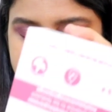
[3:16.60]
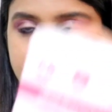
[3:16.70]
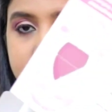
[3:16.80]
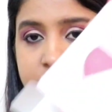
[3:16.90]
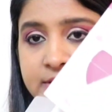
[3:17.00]

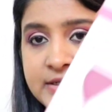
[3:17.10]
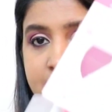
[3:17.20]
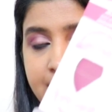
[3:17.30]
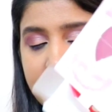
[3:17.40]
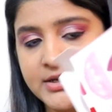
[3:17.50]
the
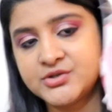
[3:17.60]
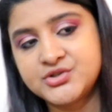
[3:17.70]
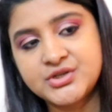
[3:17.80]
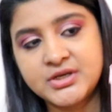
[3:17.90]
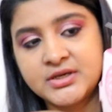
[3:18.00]
inner
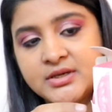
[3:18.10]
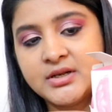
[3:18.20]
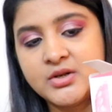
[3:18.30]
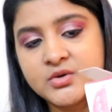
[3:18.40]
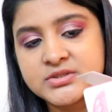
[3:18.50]
packaging
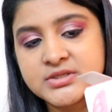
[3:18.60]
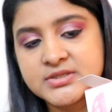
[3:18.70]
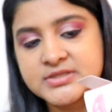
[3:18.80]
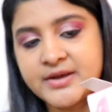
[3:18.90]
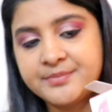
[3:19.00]
looks
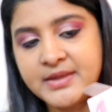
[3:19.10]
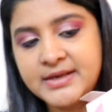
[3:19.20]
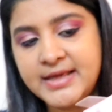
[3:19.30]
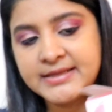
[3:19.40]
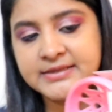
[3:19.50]

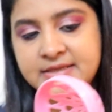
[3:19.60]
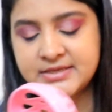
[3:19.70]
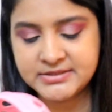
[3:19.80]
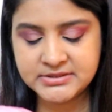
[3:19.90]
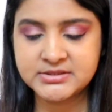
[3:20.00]
something like
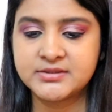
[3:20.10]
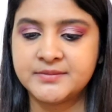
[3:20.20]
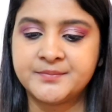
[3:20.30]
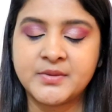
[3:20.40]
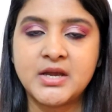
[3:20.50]
this.
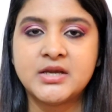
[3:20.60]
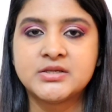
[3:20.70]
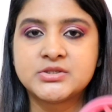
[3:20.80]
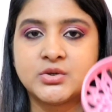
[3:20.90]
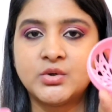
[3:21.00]

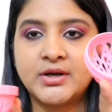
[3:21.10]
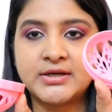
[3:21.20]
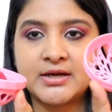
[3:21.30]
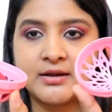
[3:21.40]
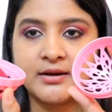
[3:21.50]
So
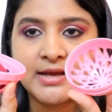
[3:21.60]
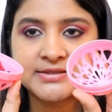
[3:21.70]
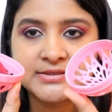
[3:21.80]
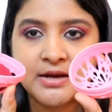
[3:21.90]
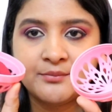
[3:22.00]
it
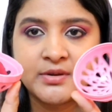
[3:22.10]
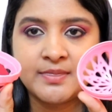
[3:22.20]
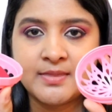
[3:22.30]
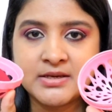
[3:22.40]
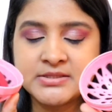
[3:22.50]
has come
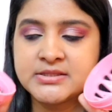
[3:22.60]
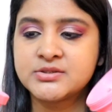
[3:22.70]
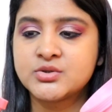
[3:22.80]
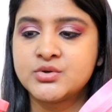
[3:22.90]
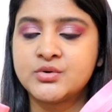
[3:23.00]
in this,
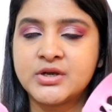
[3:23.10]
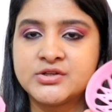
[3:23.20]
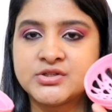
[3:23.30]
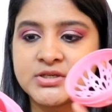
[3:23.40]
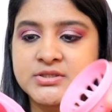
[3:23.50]
so you
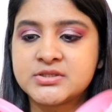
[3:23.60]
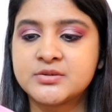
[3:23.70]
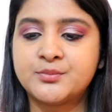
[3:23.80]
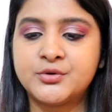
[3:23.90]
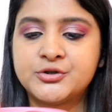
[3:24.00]
can
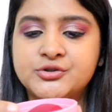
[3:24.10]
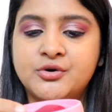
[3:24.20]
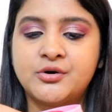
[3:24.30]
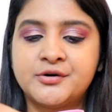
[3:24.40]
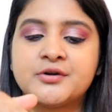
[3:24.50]
just put
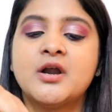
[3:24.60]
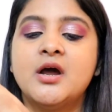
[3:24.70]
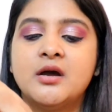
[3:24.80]
your